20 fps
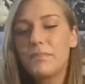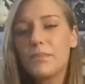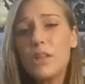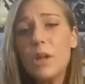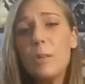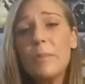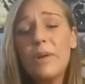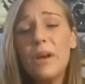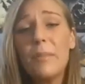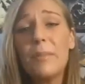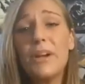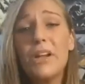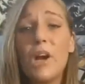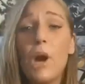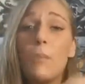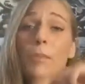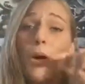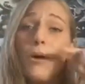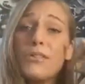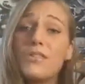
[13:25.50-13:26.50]
gonna go
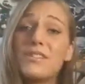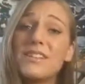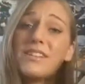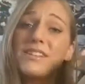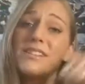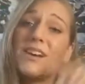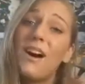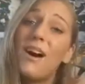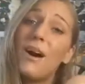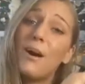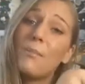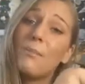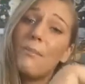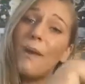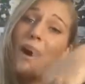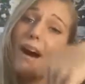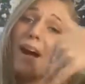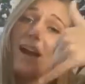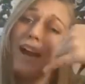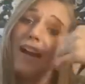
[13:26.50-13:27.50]
post this on
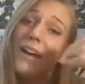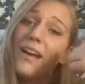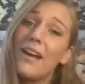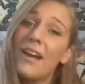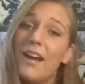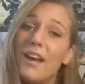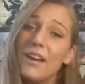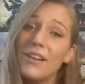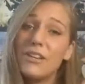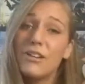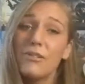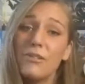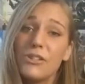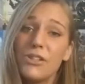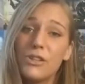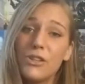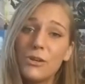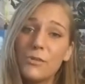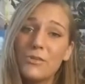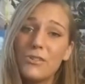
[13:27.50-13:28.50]
my
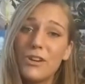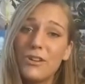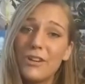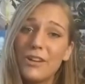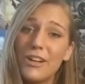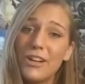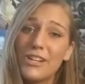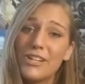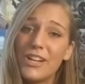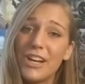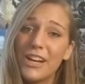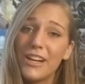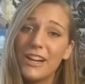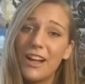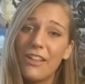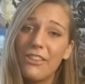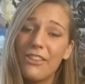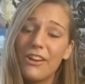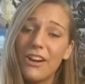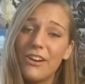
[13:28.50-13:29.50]
YouTube, so you can check it
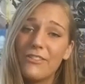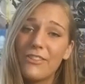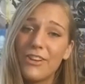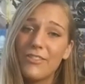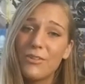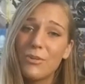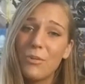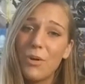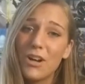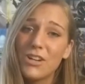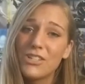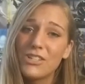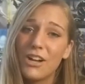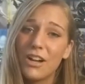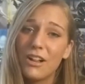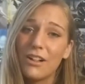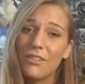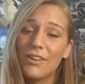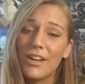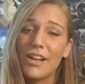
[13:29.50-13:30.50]
out there if you haven't watched
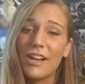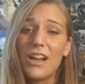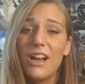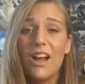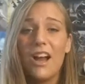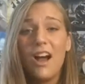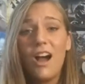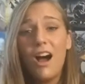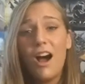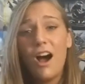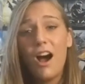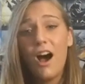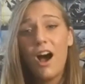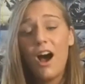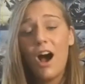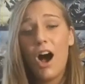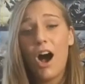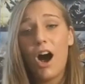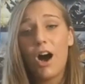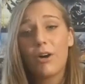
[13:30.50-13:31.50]
all of it.
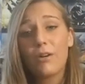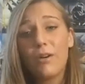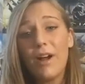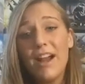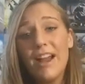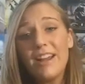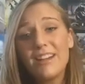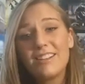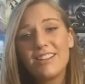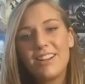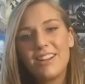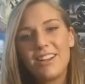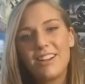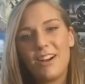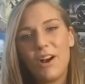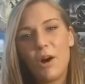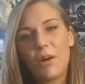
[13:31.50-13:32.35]
Alright, oh,